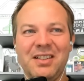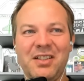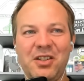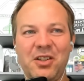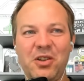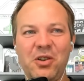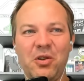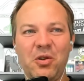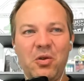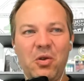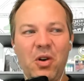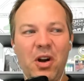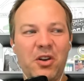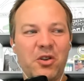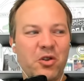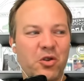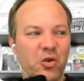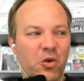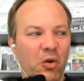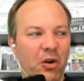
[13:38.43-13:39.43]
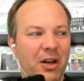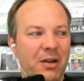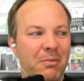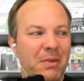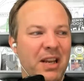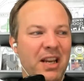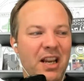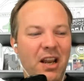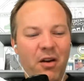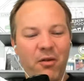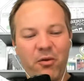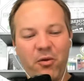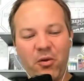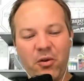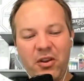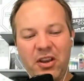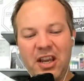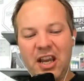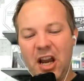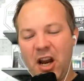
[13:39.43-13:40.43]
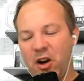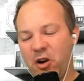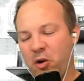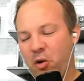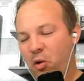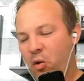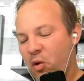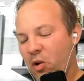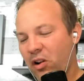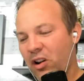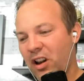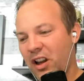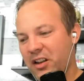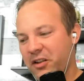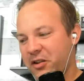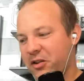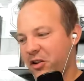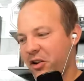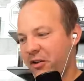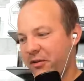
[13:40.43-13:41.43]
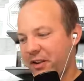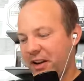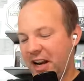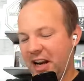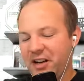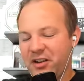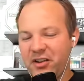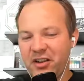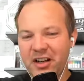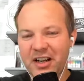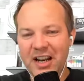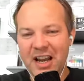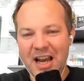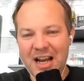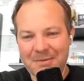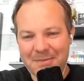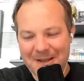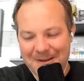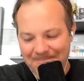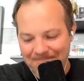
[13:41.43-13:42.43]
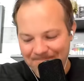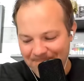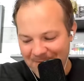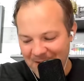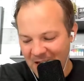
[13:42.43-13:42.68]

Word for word: to join me for the Google Certification Academy.